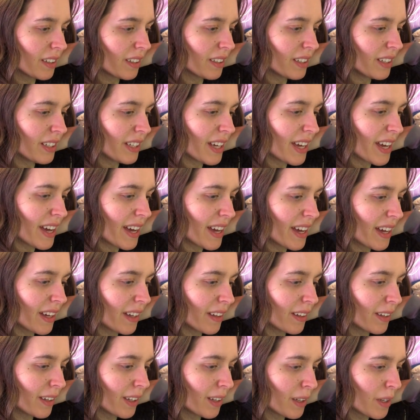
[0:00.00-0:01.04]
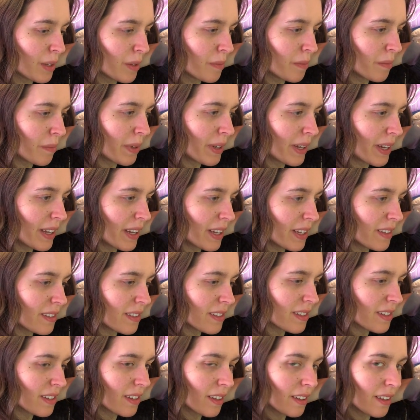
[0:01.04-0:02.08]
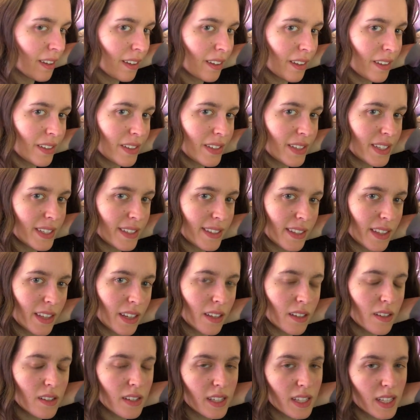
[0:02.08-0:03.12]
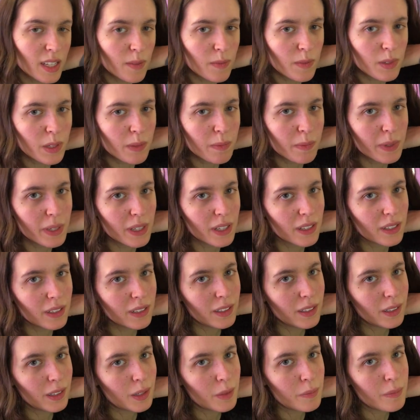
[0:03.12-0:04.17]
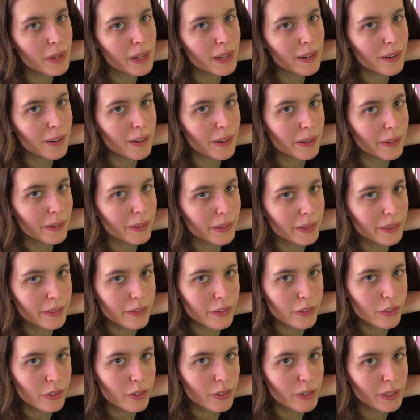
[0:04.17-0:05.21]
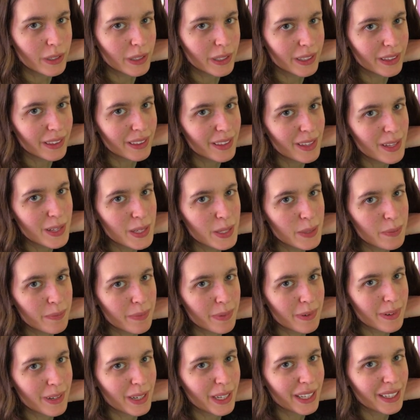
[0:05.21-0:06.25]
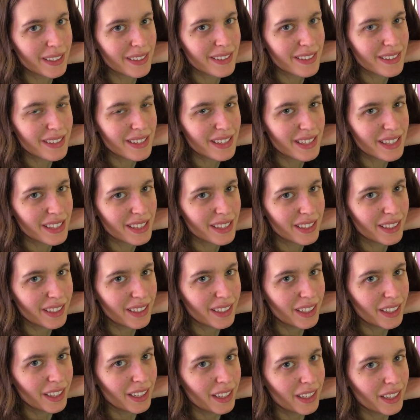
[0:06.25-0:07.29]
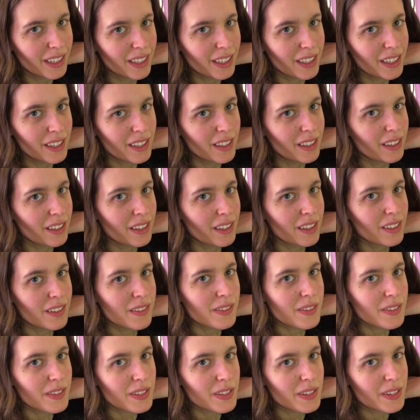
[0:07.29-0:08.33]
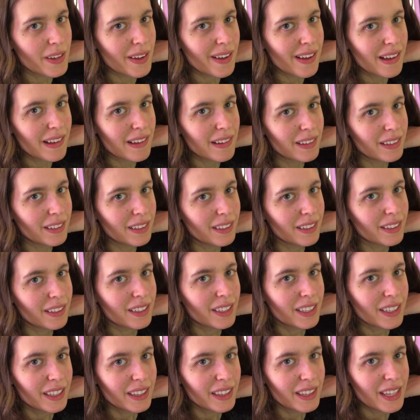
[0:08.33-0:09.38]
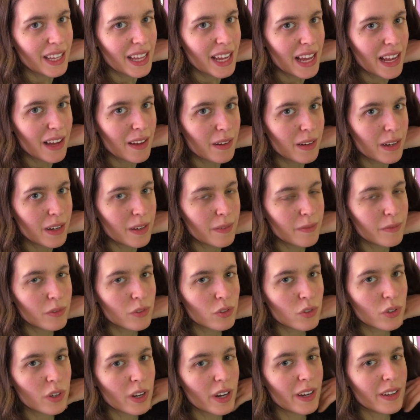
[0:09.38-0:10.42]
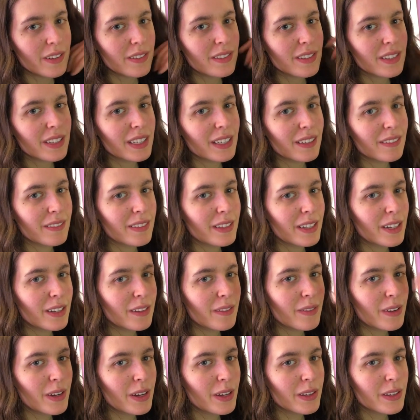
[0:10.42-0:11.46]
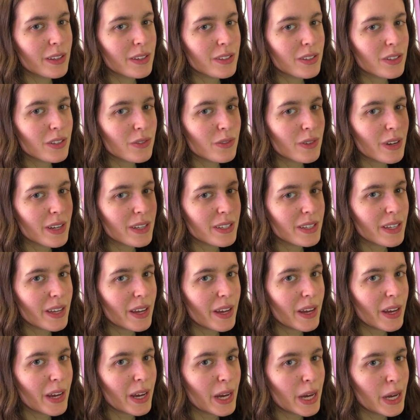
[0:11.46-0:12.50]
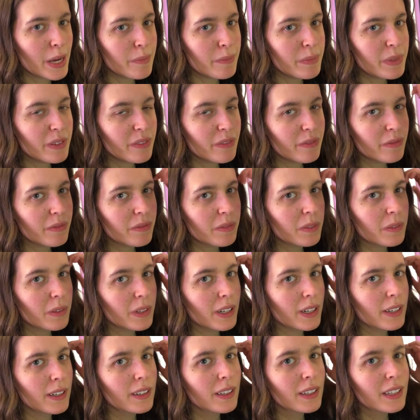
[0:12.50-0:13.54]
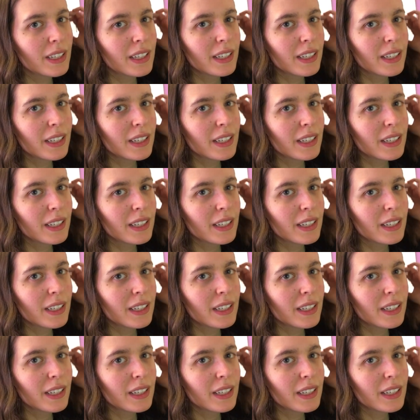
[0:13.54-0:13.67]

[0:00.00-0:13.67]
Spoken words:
Yeah, but things seem to be a little better under control at this point. So now I'm trying to get rid of all the stress I had before